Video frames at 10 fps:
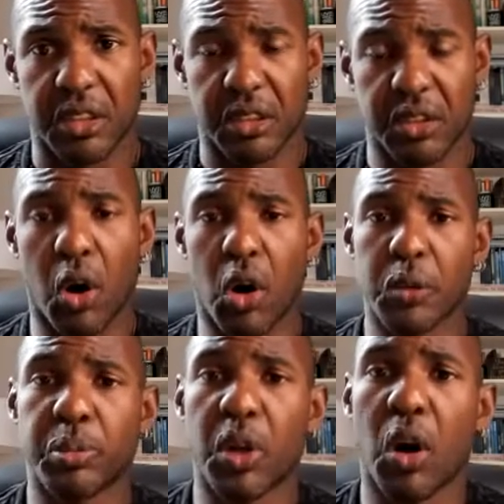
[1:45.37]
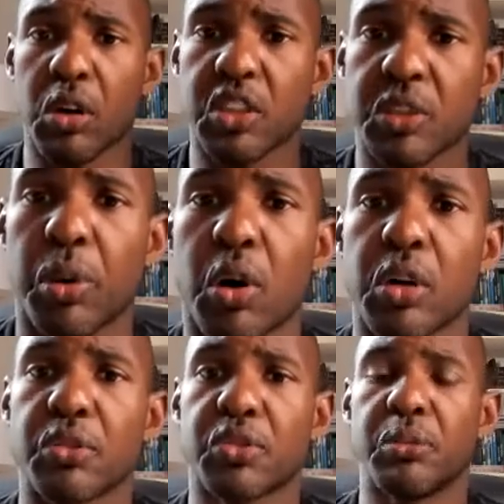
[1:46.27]
hardest
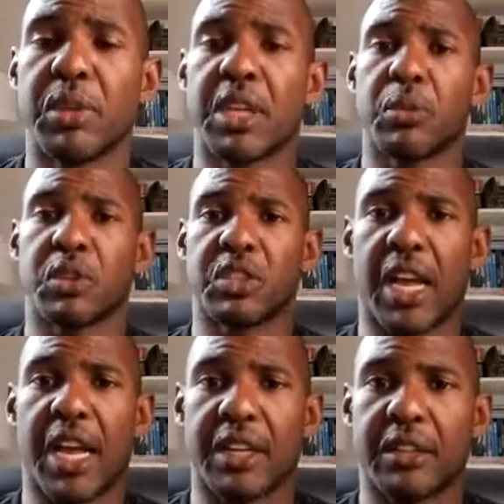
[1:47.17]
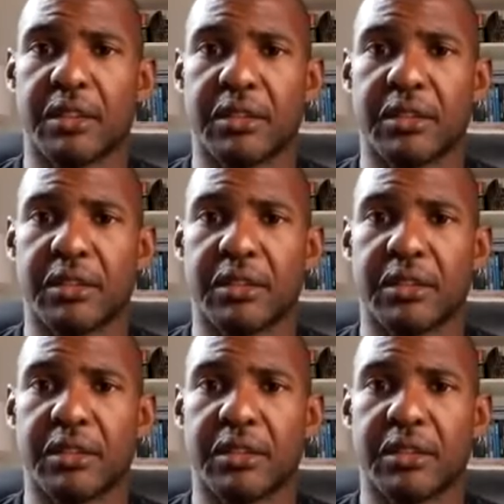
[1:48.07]
part for me was that